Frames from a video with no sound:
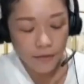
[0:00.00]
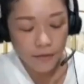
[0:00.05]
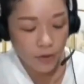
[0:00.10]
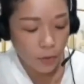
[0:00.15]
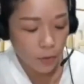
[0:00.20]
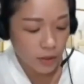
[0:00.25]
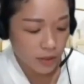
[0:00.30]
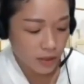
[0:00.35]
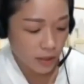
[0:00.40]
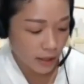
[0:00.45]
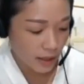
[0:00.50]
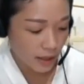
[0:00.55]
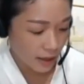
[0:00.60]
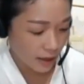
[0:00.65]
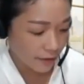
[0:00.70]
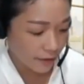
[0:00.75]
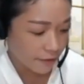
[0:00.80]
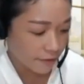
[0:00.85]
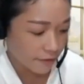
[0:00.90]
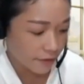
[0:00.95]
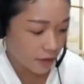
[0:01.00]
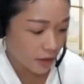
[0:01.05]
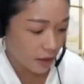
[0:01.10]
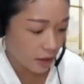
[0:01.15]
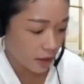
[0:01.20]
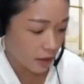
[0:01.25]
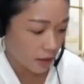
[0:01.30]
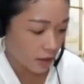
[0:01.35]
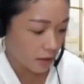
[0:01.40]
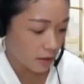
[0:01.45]
If you were to give
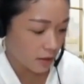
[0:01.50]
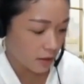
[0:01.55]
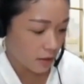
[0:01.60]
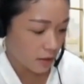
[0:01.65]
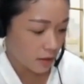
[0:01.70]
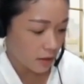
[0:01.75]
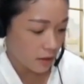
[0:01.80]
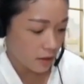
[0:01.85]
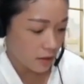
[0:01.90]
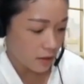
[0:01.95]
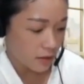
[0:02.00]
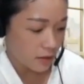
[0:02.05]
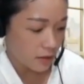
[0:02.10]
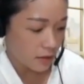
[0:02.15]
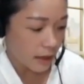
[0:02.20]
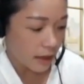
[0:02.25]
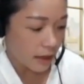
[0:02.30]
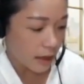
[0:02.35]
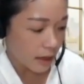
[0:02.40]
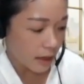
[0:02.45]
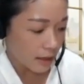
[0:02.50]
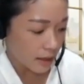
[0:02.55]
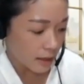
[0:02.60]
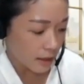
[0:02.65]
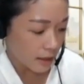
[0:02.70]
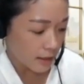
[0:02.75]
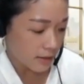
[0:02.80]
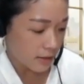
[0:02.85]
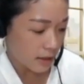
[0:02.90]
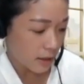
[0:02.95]
the
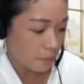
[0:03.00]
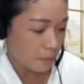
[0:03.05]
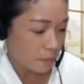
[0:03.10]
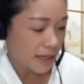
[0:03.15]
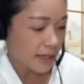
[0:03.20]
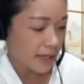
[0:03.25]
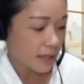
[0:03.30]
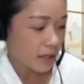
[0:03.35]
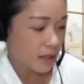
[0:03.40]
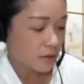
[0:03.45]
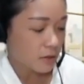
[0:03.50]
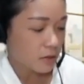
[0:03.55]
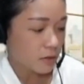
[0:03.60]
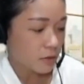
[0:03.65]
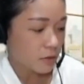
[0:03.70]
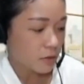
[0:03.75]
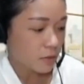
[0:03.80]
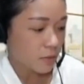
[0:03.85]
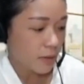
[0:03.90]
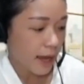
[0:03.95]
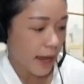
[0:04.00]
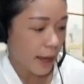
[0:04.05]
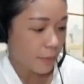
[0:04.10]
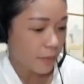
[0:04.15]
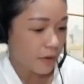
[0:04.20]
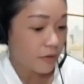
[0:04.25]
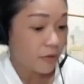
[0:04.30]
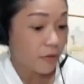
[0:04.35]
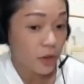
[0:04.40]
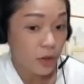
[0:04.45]
learners a peek into what
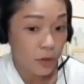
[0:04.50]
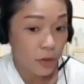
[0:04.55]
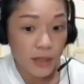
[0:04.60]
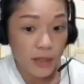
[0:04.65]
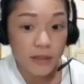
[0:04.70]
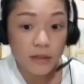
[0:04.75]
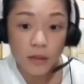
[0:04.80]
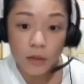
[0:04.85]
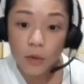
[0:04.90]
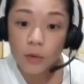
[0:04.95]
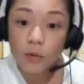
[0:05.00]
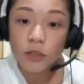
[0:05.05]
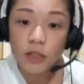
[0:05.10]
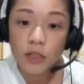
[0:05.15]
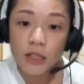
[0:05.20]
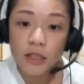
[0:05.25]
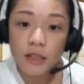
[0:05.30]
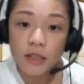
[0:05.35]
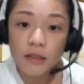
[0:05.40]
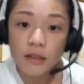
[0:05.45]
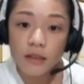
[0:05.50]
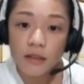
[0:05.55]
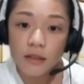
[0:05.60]
happened for you as the coachee.